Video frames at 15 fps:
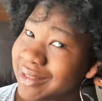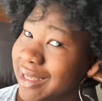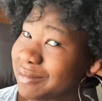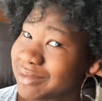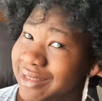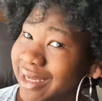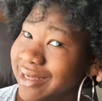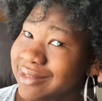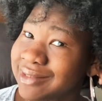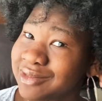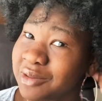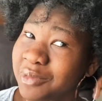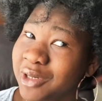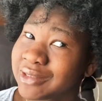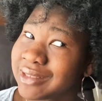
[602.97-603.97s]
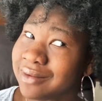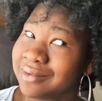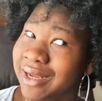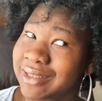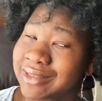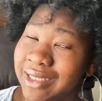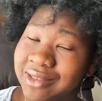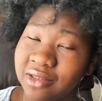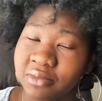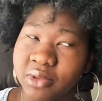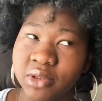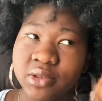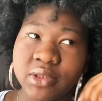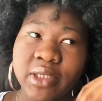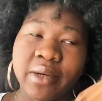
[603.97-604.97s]
I'm saying it because I'm not asking
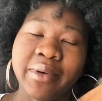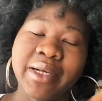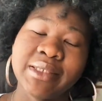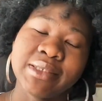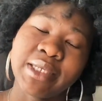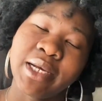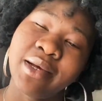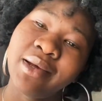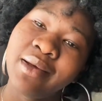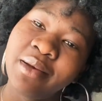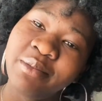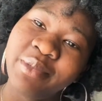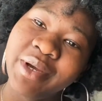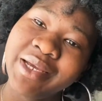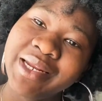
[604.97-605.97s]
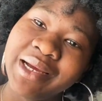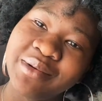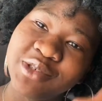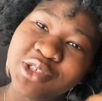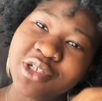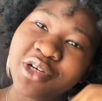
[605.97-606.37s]
somebody to answer. But either we still